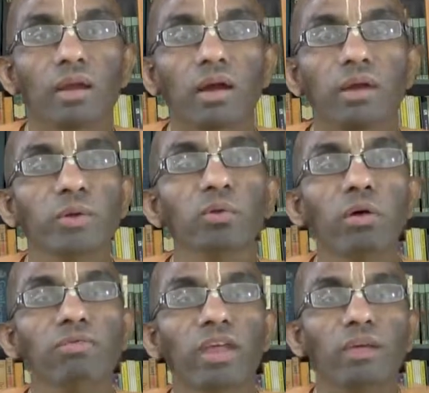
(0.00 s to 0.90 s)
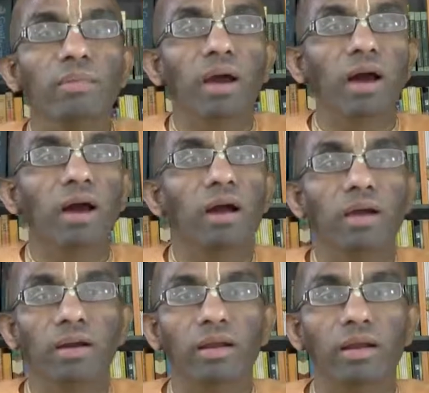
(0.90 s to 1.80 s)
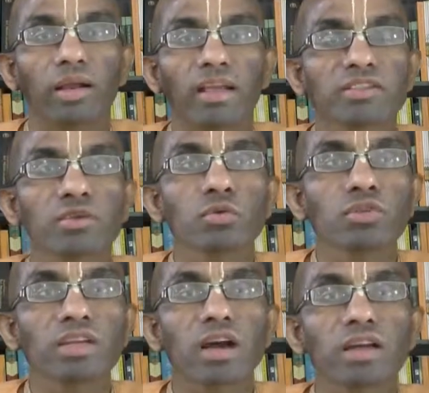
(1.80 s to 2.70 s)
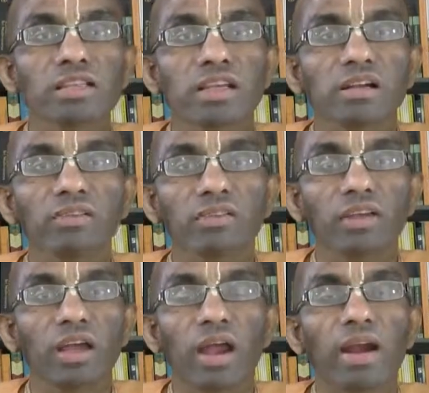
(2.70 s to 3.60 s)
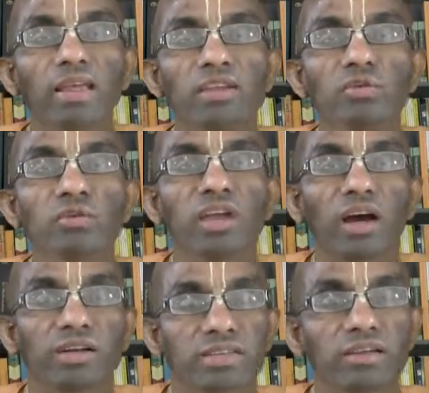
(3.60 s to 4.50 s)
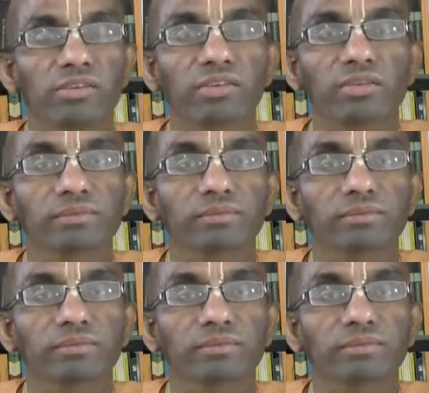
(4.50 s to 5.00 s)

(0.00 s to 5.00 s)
and two of them are excusing ourselves and accusing ourselves.